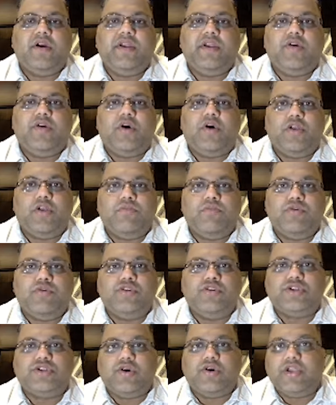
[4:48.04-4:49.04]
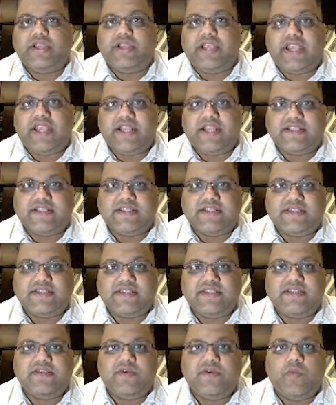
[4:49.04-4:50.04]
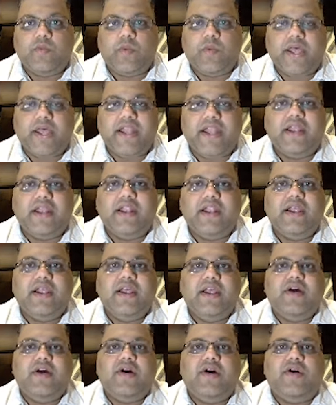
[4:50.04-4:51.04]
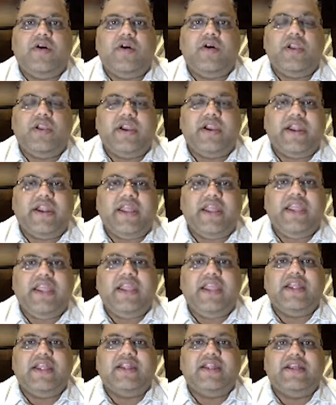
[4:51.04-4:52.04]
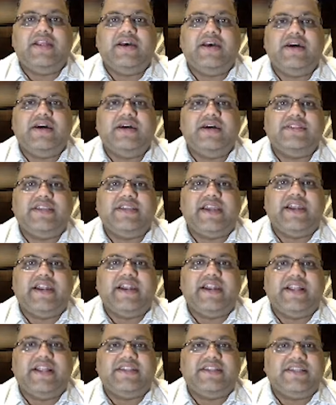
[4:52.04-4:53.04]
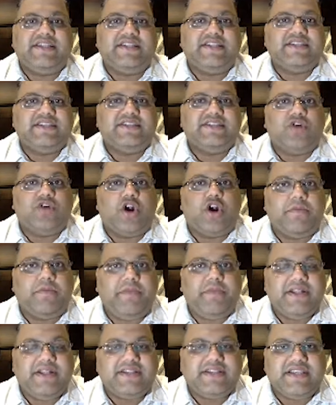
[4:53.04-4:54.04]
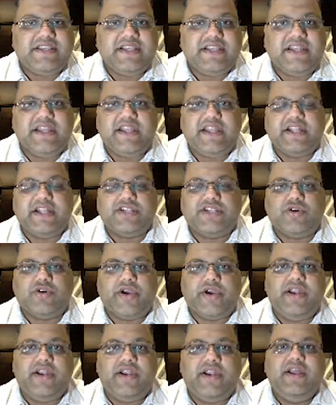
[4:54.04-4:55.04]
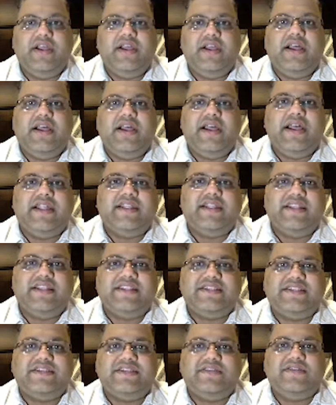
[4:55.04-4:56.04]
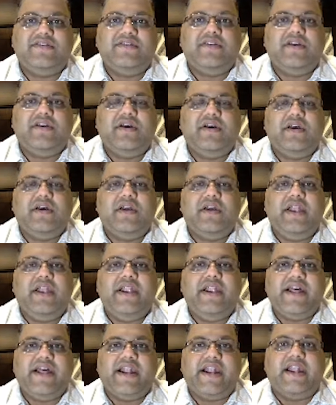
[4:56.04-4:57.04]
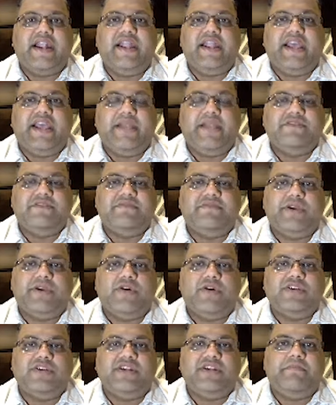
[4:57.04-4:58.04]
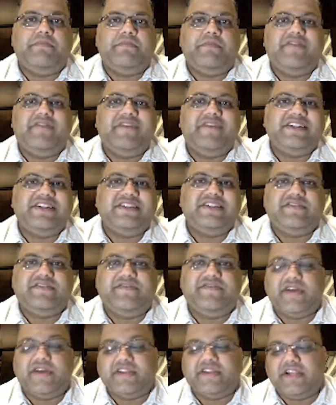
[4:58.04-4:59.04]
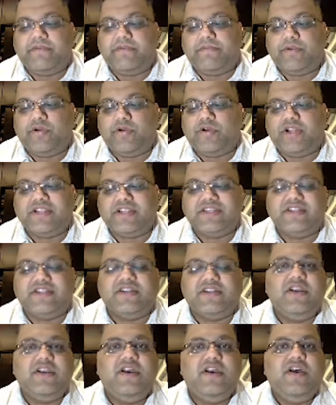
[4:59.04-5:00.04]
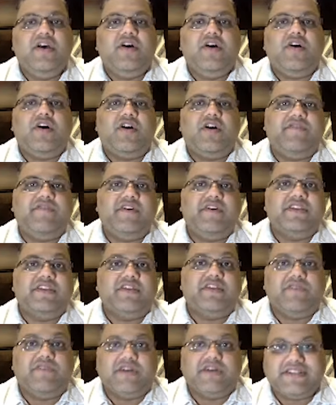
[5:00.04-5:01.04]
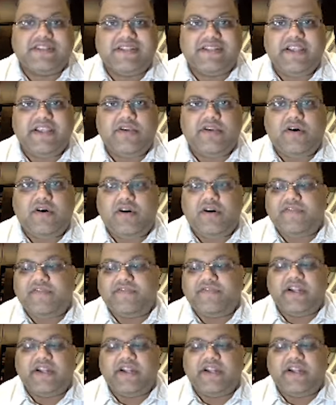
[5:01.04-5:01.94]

in almost all cases when already the secondary changes is not been seen in the joint and this indirectly helps because it prevents further progression or further worsening of